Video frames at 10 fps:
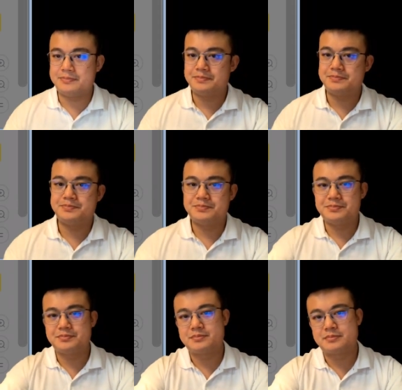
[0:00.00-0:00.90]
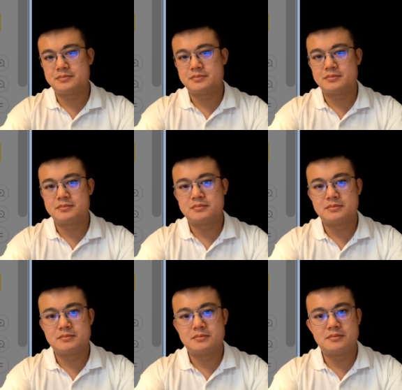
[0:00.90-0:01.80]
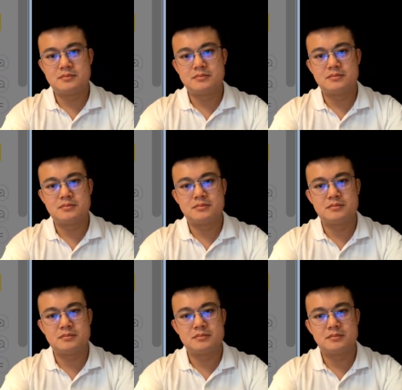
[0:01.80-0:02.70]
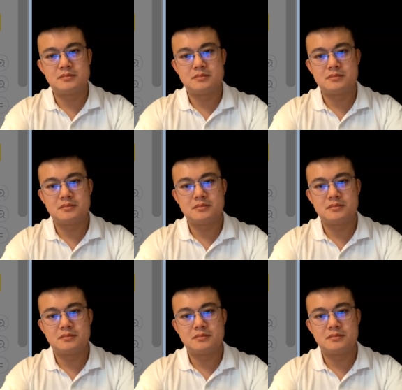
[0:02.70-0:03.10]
[no speech]